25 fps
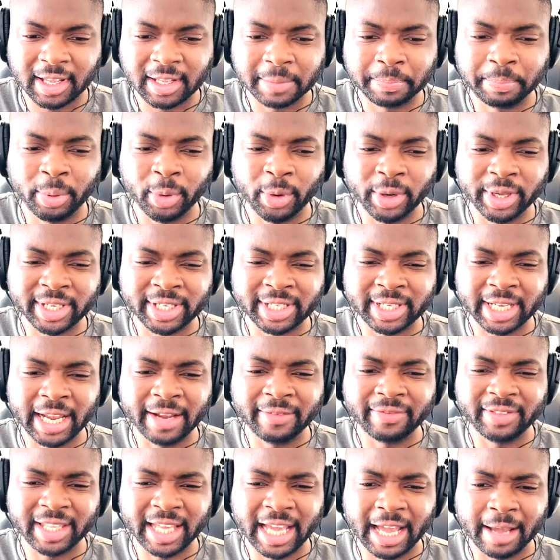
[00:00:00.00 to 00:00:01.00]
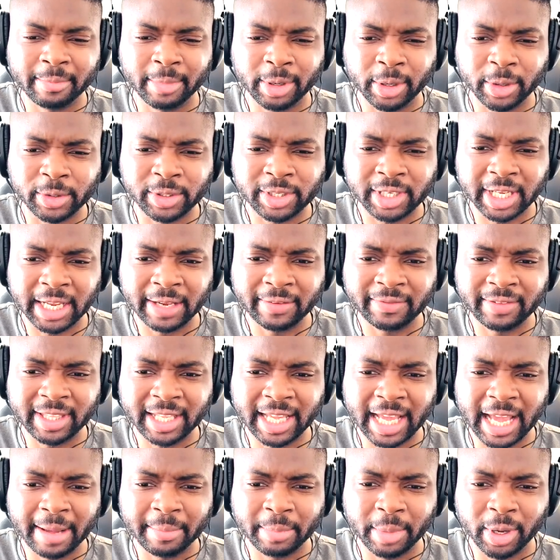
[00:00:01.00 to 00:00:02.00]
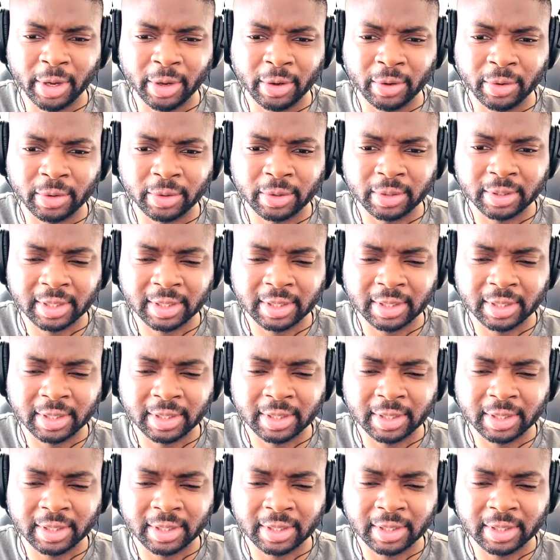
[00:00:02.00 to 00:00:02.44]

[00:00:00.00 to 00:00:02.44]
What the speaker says: Boy, save the ammo. Save the ammo.